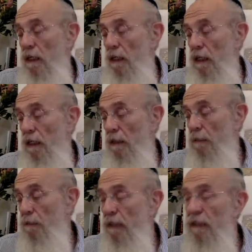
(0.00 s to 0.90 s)
In the
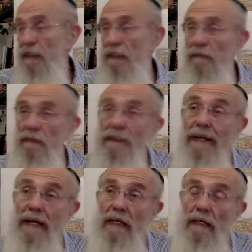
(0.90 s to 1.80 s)
presence of the
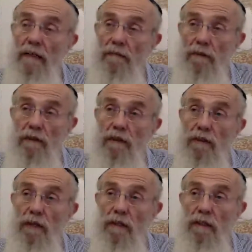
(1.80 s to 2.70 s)
king and Rosh
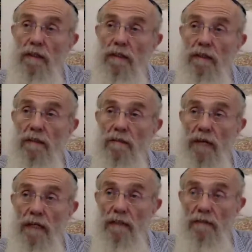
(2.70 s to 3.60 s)
Hashanah,
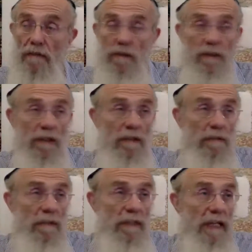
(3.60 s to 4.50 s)
right? Rosh Hashanah,
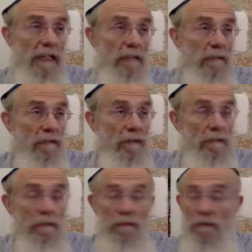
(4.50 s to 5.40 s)
we're standing before
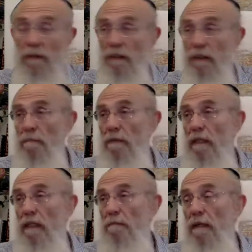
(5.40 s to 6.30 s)
Hashem,
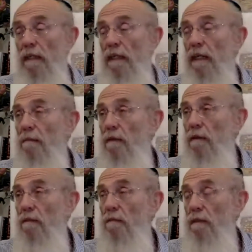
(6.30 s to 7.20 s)
Melech Malchei
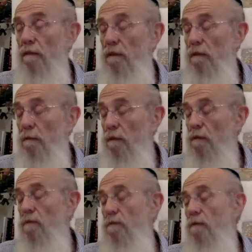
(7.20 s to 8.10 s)
Amlochim HaKadosh Baruch
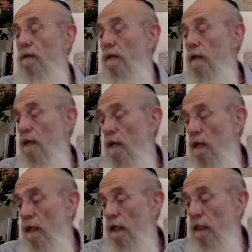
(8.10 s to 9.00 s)
Hu.
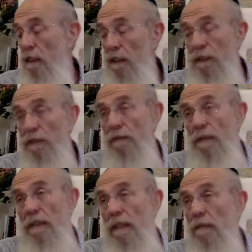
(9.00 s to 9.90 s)
It's clear to
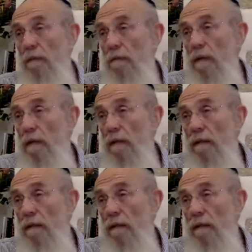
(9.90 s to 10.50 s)
us that we're one.